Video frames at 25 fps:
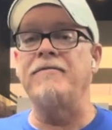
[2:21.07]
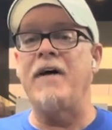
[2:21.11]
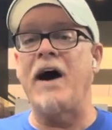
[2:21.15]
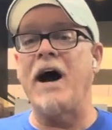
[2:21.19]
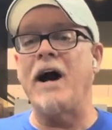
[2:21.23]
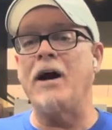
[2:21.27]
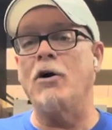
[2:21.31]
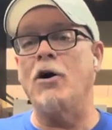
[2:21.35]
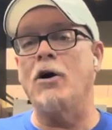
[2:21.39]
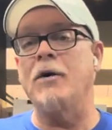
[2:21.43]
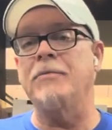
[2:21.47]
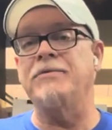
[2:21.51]

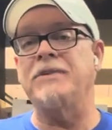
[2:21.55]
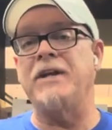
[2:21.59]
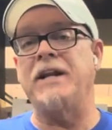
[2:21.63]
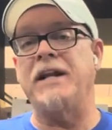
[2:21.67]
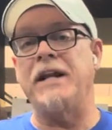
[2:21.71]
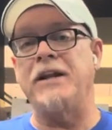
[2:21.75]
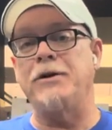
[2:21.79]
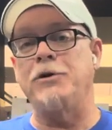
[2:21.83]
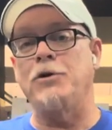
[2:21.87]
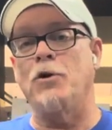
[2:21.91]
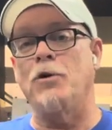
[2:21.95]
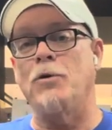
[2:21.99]
Firearms and
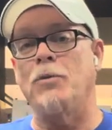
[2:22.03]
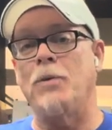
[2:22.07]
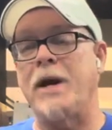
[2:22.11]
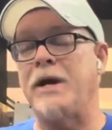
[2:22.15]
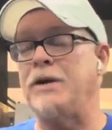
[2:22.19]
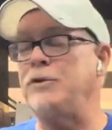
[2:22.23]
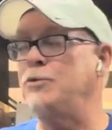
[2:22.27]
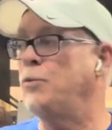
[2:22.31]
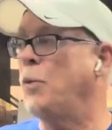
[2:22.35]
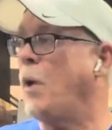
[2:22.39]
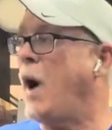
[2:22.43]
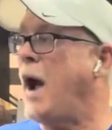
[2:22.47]
Indoor
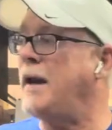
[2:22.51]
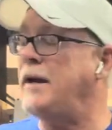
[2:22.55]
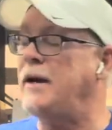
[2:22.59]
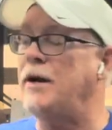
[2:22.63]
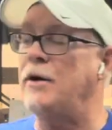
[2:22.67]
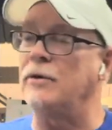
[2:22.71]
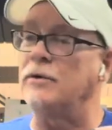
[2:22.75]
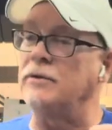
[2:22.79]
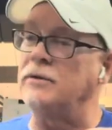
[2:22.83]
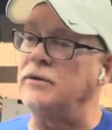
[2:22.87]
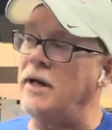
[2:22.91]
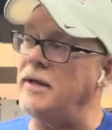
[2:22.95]
Range right
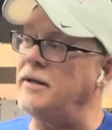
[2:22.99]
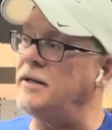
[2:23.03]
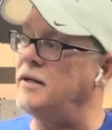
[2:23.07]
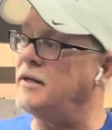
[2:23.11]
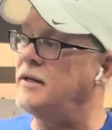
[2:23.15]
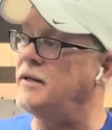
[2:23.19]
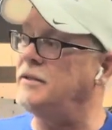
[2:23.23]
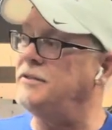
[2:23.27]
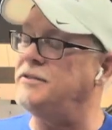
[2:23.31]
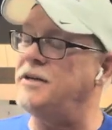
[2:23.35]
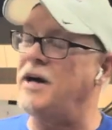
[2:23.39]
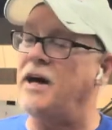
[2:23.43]
here in London,
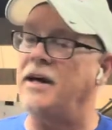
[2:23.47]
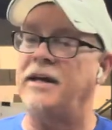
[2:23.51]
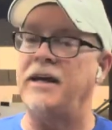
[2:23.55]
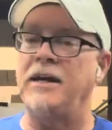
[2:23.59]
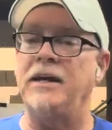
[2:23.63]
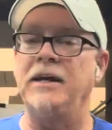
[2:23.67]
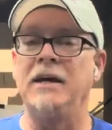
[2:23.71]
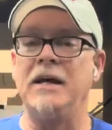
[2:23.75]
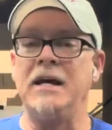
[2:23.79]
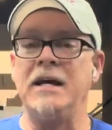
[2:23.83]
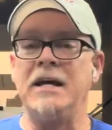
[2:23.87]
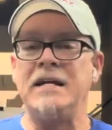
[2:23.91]
Kentucky.